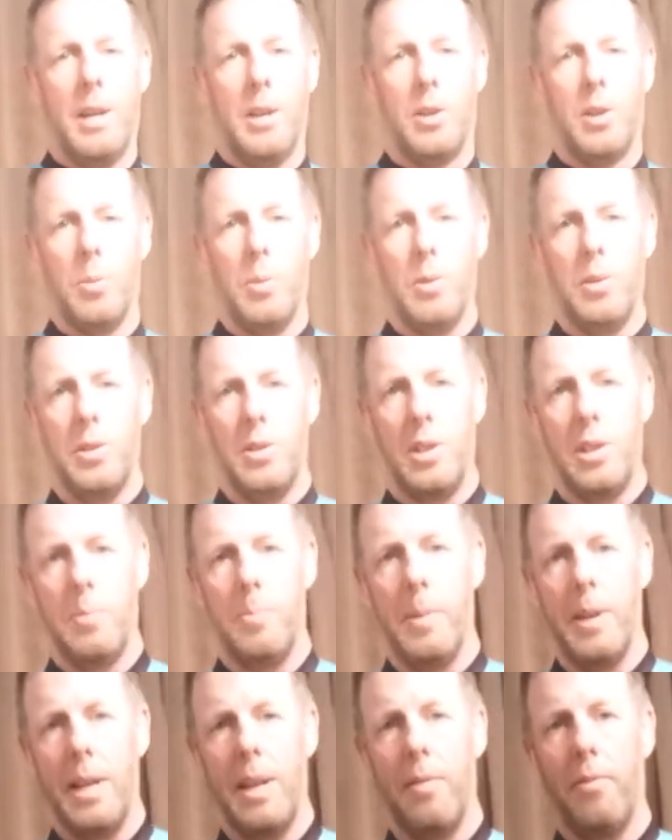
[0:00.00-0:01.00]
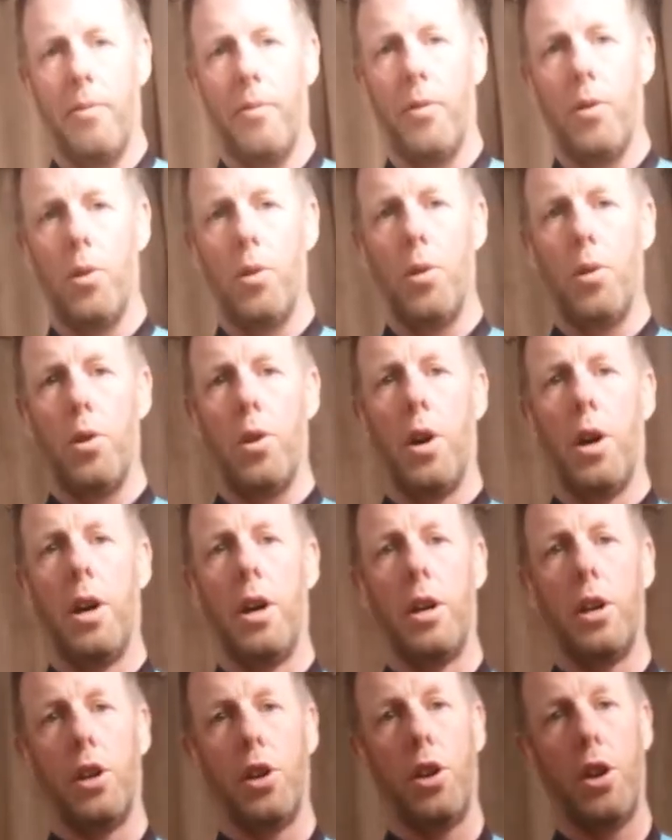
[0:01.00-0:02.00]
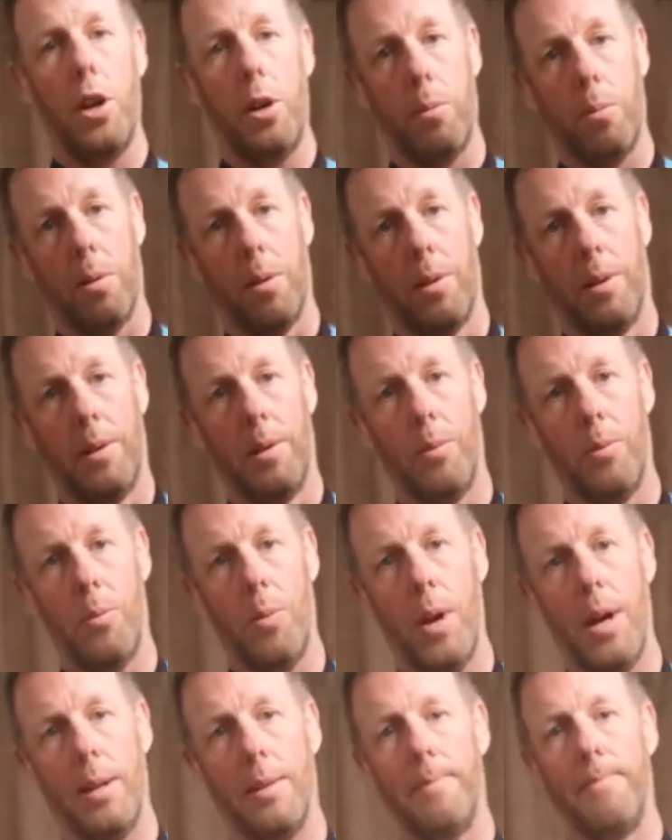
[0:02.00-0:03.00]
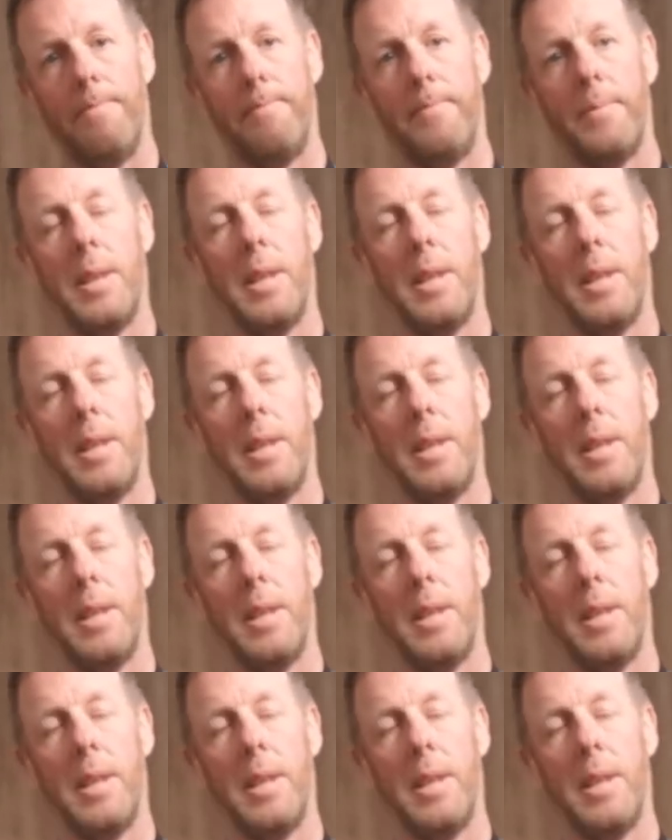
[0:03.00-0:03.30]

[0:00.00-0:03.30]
So, what does this mean for you? Well,